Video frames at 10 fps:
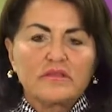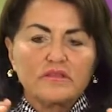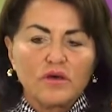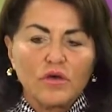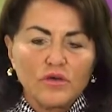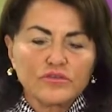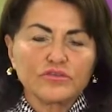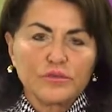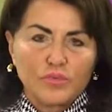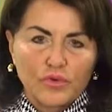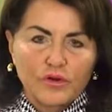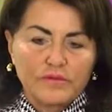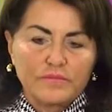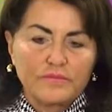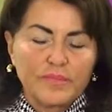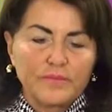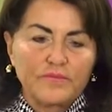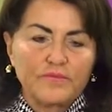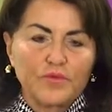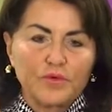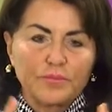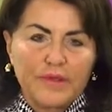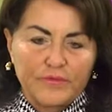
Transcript: The holes are important for